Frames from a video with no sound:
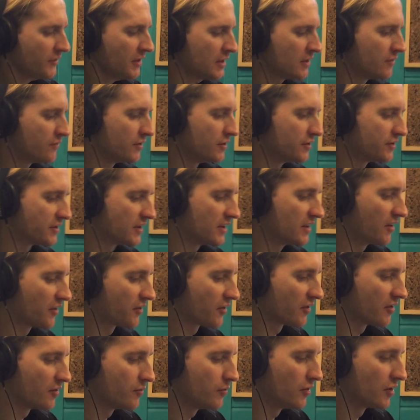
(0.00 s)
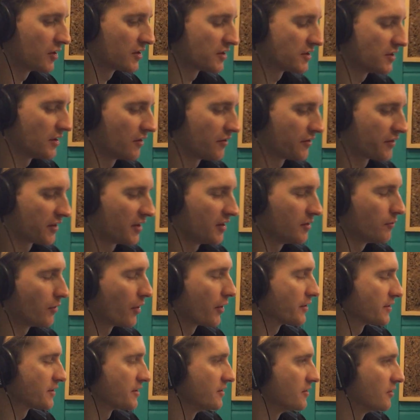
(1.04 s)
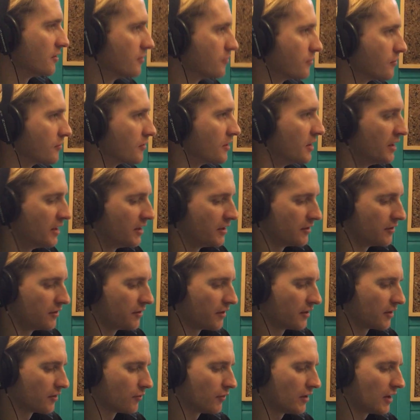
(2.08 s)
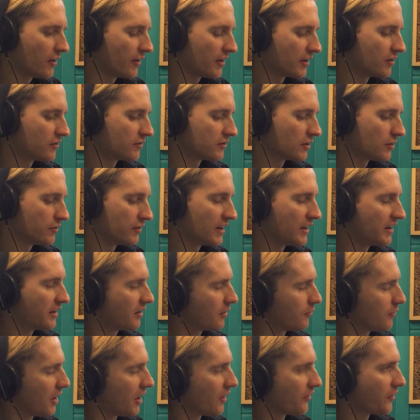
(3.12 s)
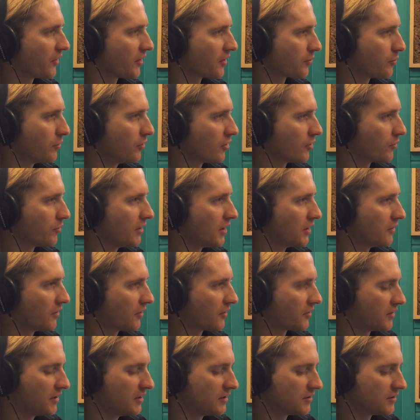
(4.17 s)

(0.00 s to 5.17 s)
if you see this on the bookshelf, say at Barnes & Noble, you think, wow, I don't know anything about this book, but it looks